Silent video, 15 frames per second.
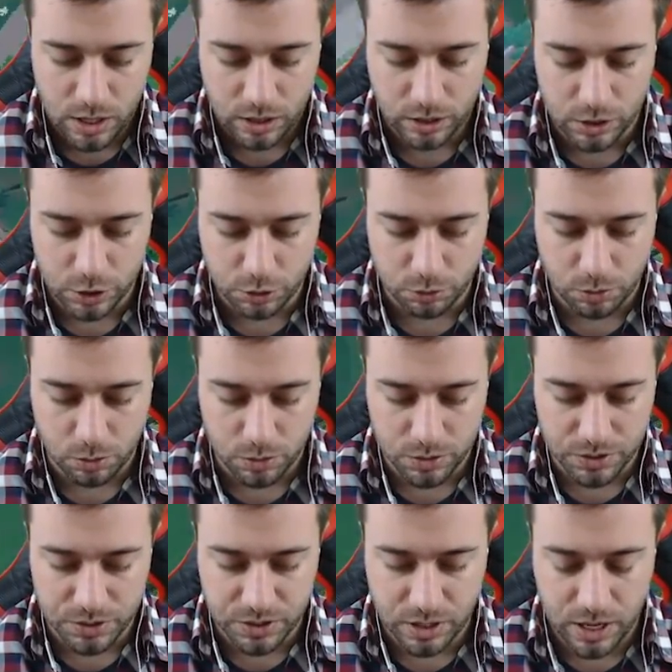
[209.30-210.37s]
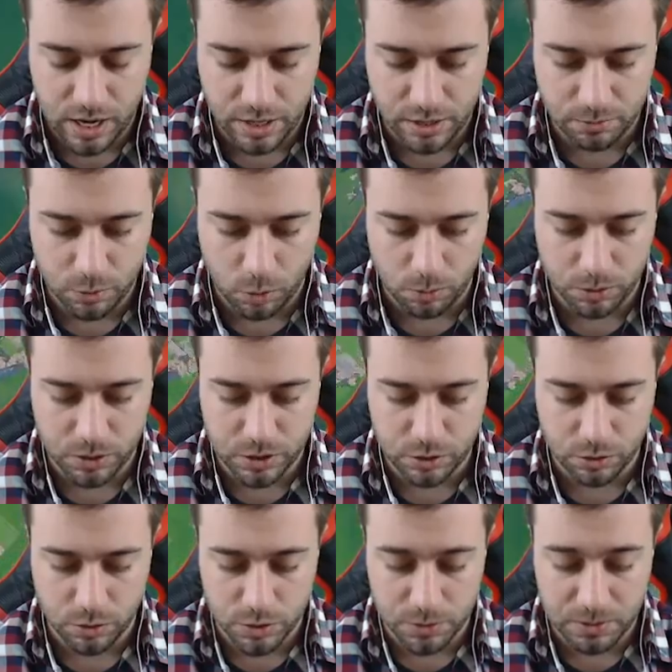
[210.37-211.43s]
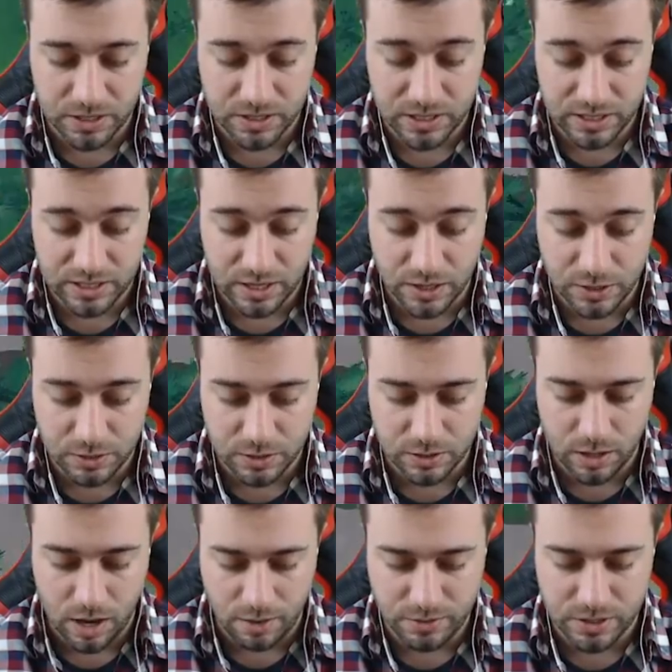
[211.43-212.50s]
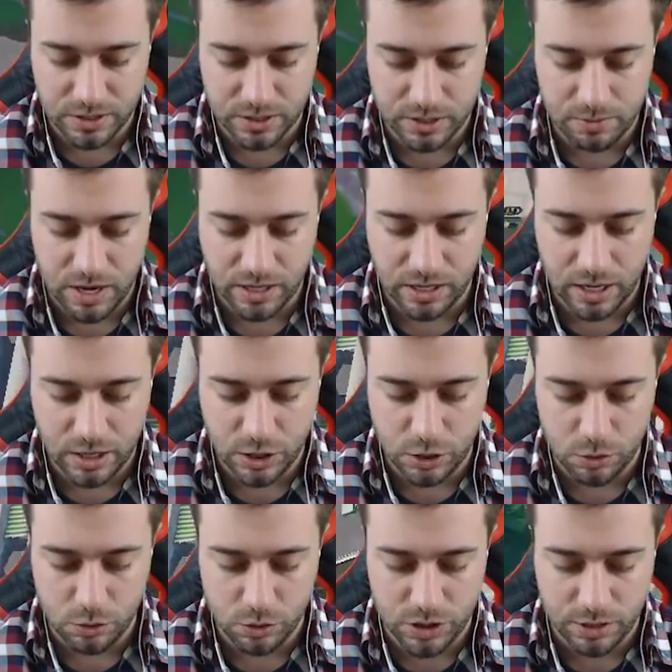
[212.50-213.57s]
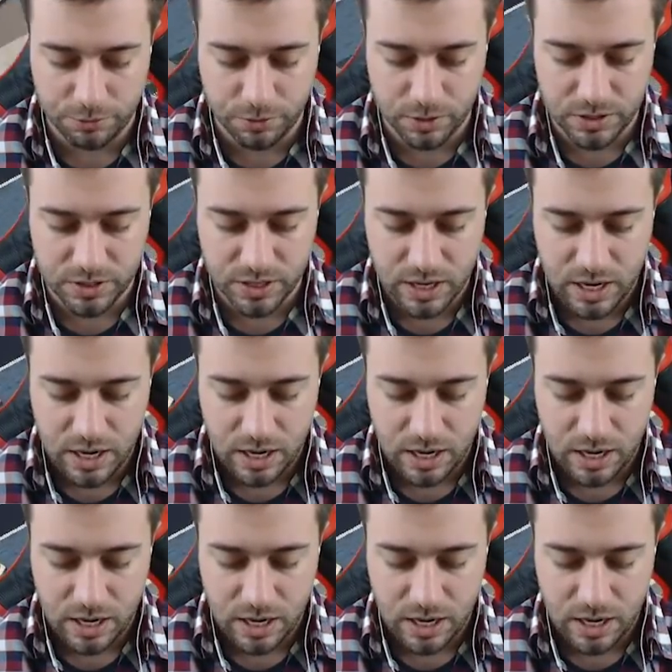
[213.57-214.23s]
controls, uh, the mobile controls, because it does obviously make a huge difference